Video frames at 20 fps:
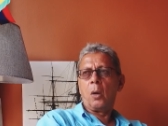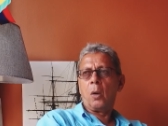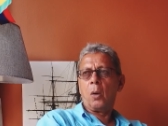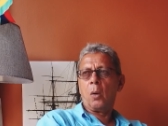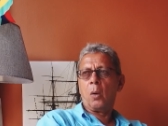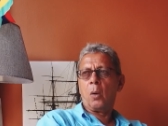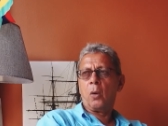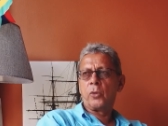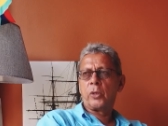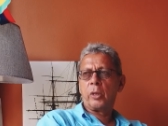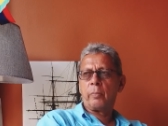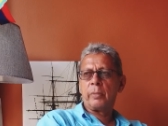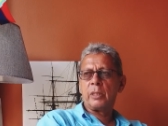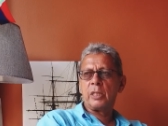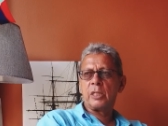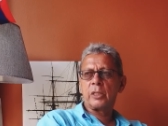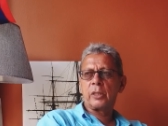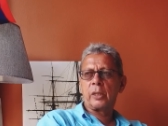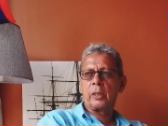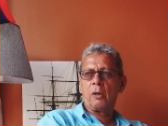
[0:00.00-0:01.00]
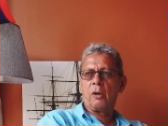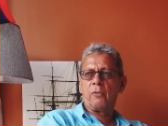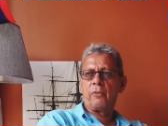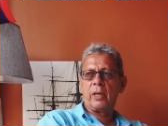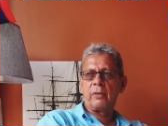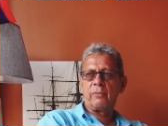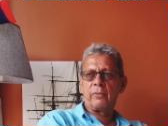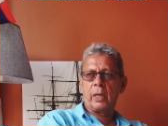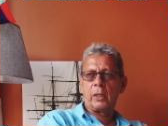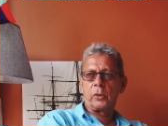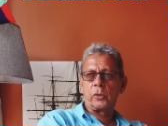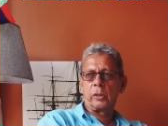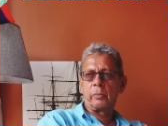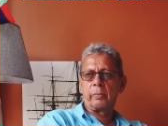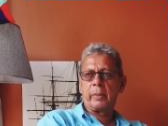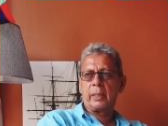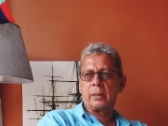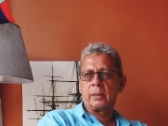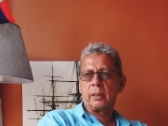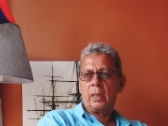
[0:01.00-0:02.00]
or the Ministry of
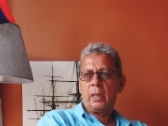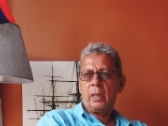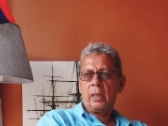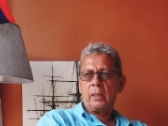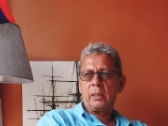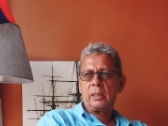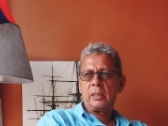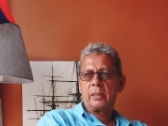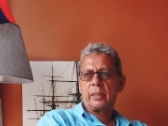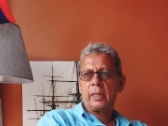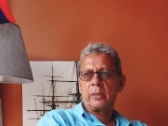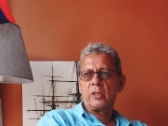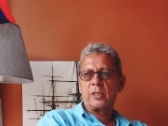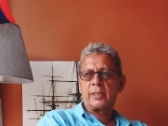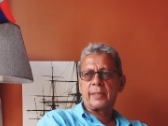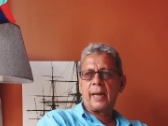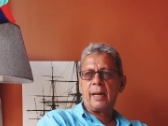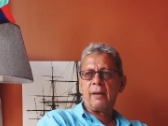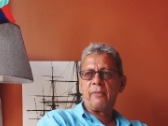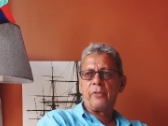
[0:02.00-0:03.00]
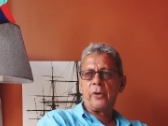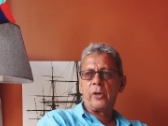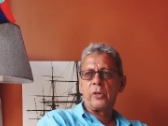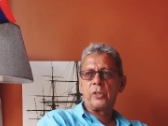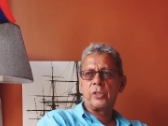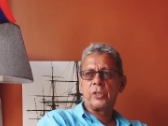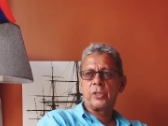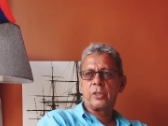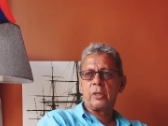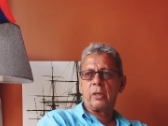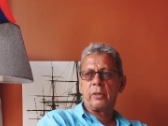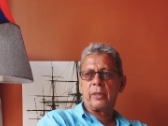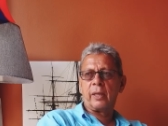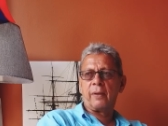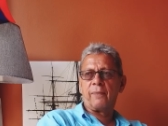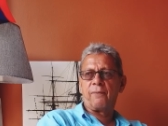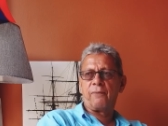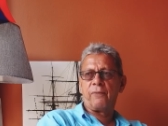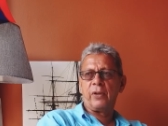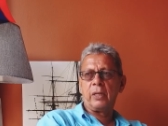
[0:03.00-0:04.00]
Environment, is that the salvors,
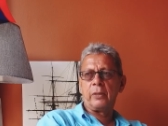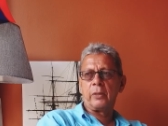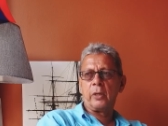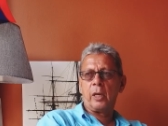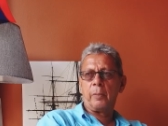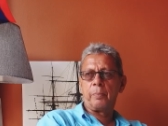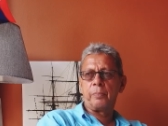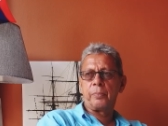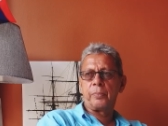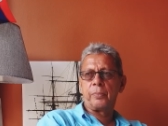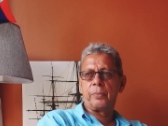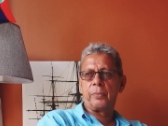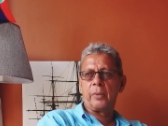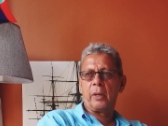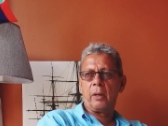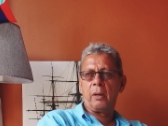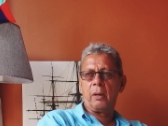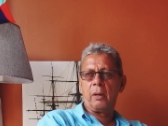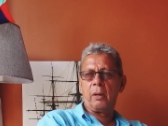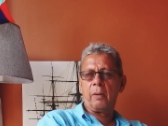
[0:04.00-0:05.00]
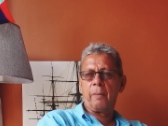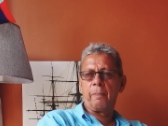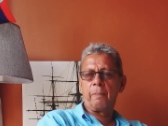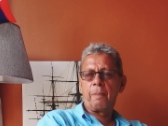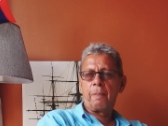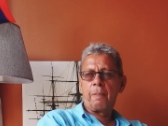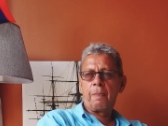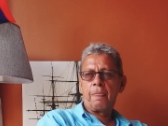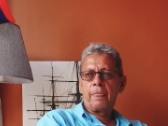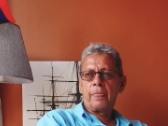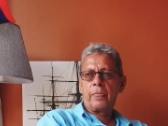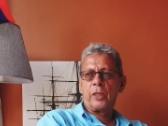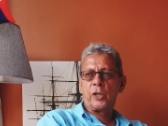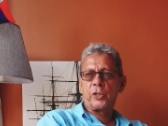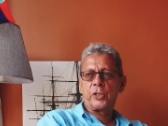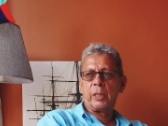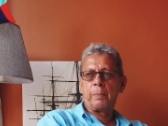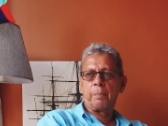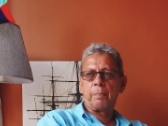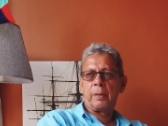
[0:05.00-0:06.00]
they filled up the
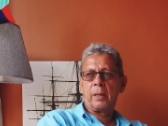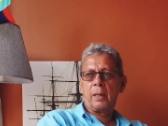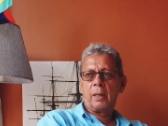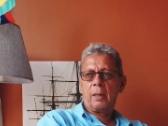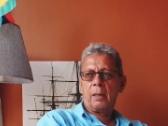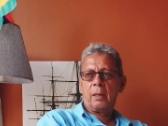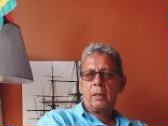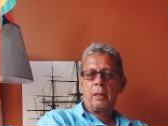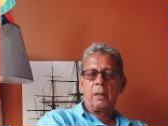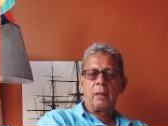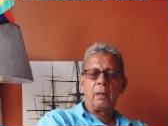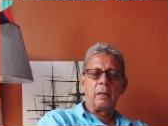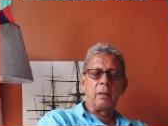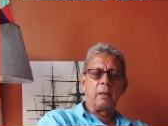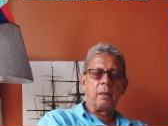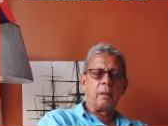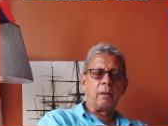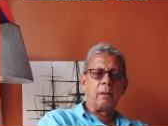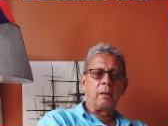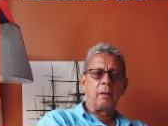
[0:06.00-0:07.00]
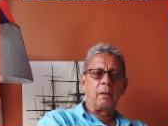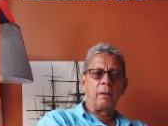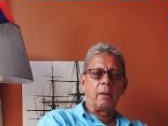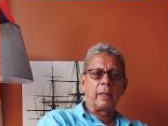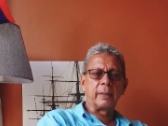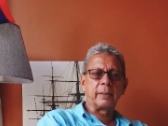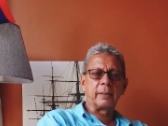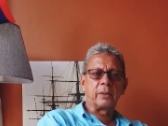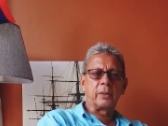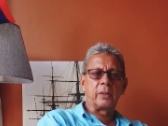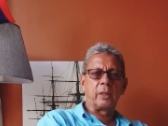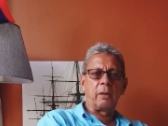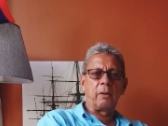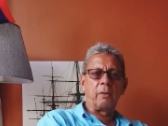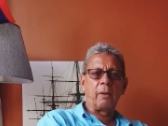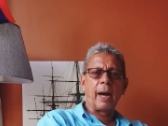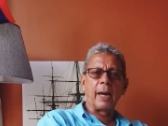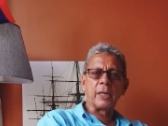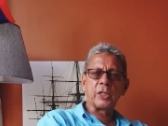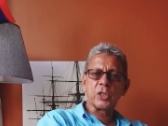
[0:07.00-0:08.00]
ship at
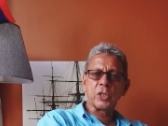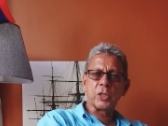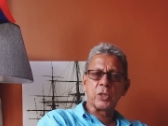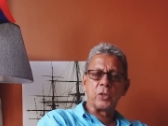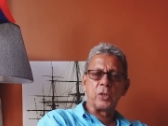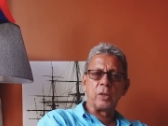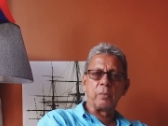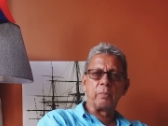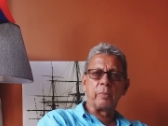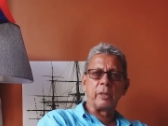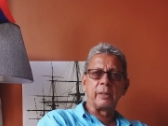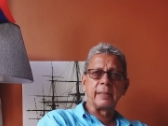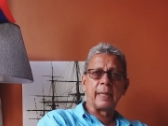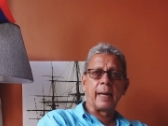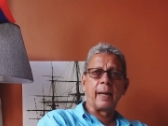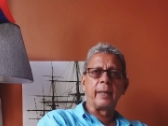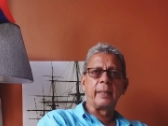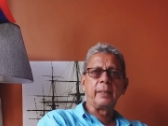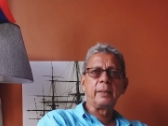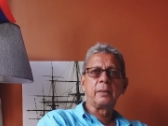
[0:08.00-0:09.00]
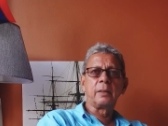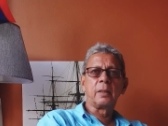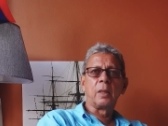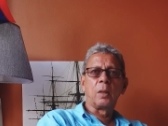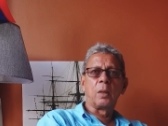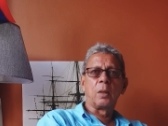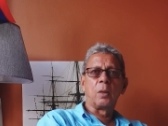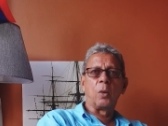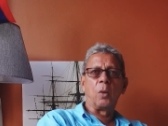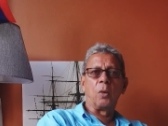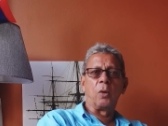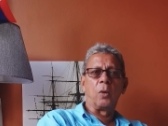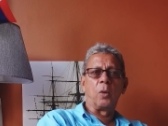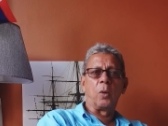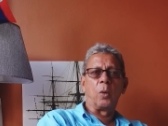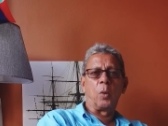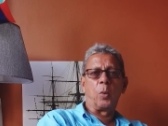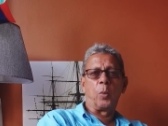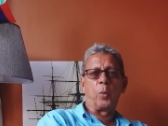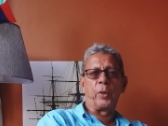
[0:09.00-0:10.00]
the hatch number 9
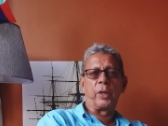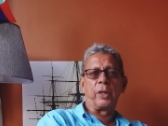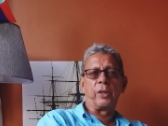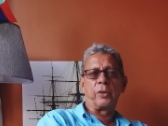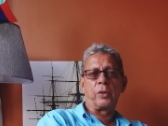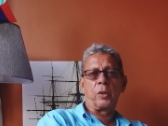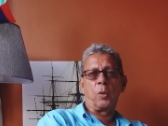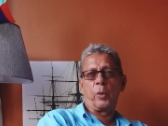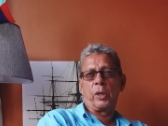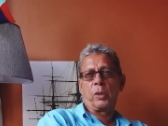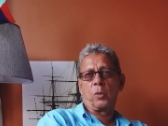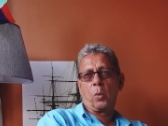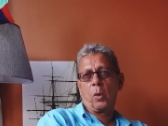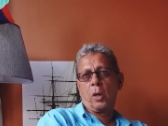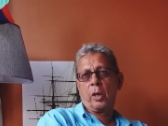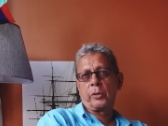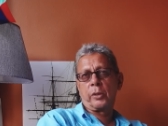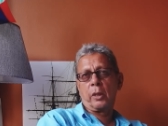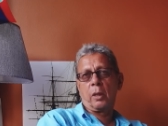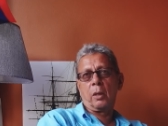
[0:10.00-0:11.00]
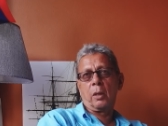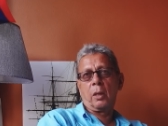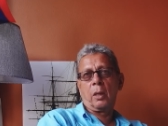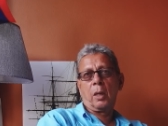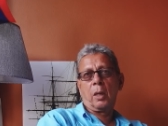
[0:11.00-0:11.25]
with water,